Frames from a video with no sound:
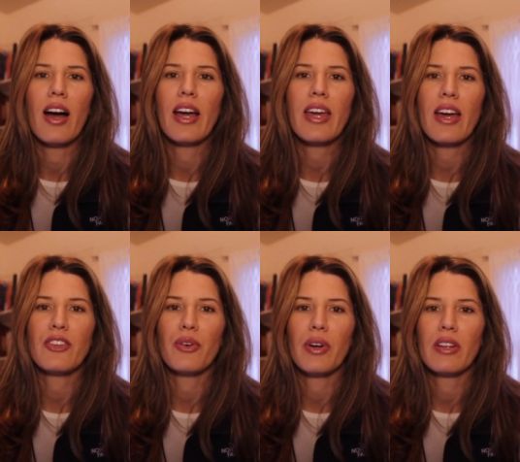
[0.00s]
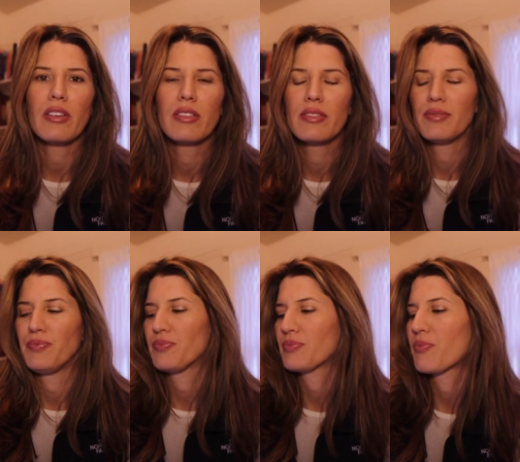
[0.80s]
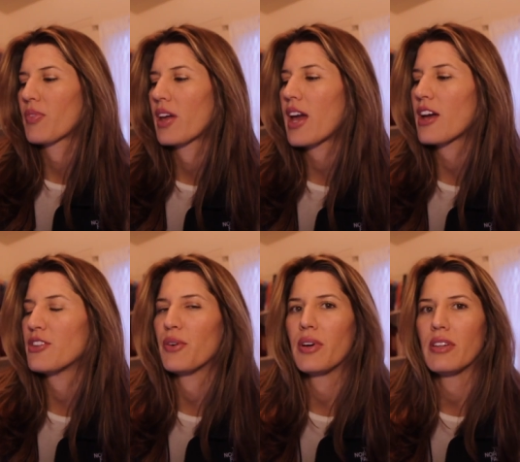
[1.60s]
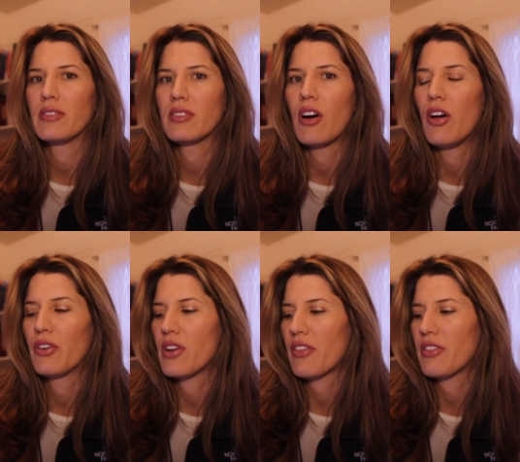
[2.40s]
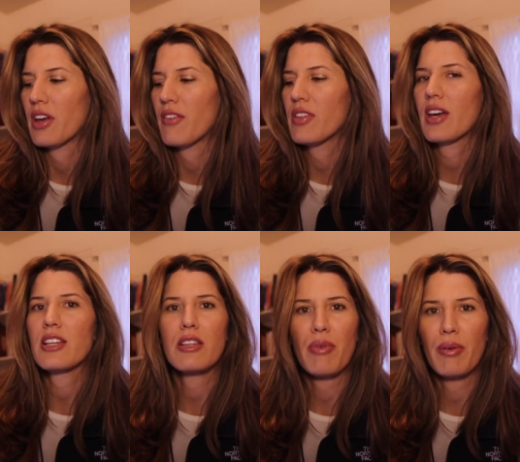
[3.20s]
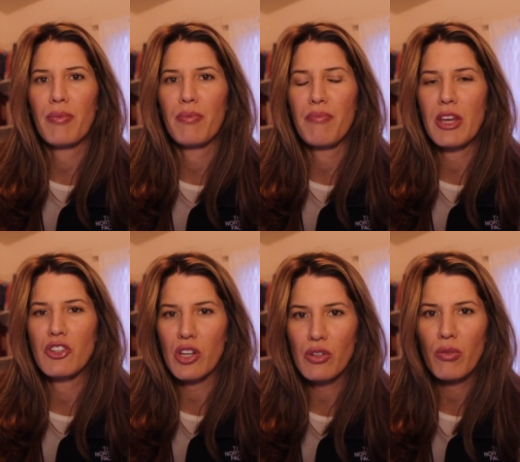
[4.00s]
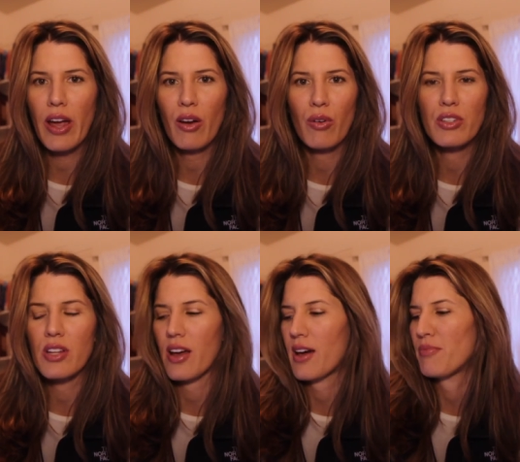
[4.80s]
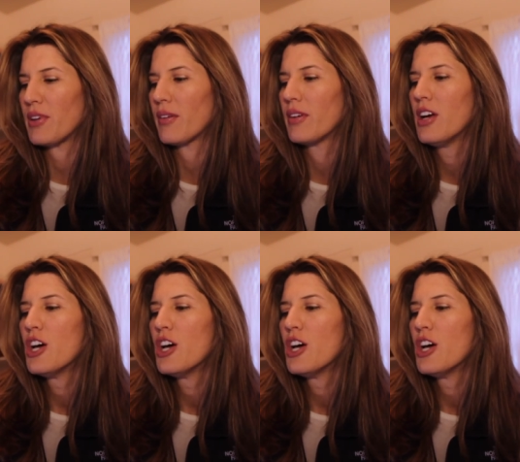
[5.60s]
I can't do it. I can't do it. All or nothing. Everything has to be just right, or it's not happening.